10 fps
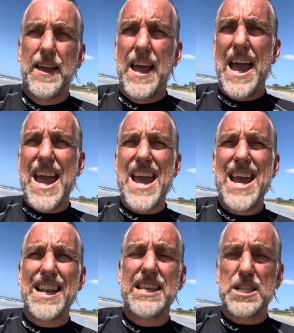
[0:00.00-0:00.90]

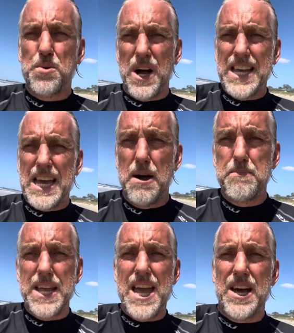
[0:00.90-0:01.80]
and that's why I come
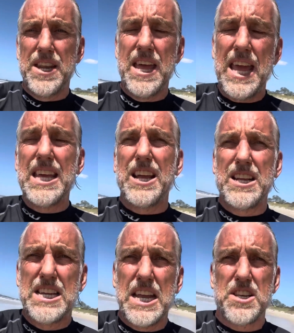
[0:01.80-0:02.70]
down and
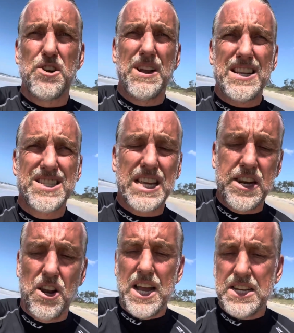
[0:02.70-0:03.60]
get direct
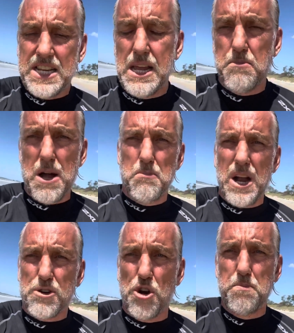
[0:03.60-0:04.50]
sunlight to keep my
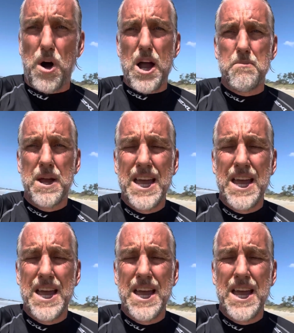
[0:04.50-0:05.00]
microbiome